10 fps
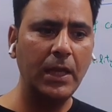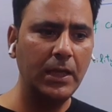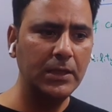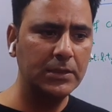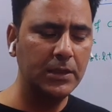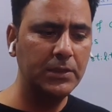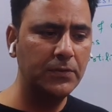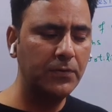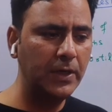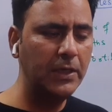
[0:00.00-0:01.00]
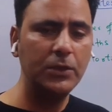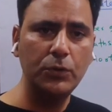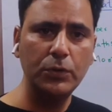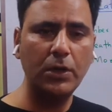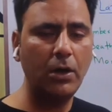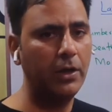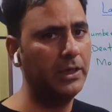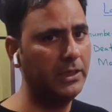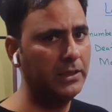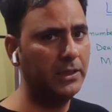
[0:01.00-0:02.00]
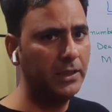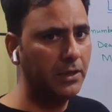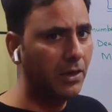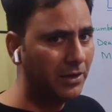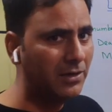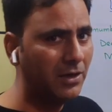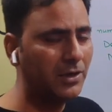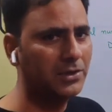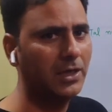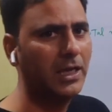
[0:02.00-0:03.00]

Is it really good or not?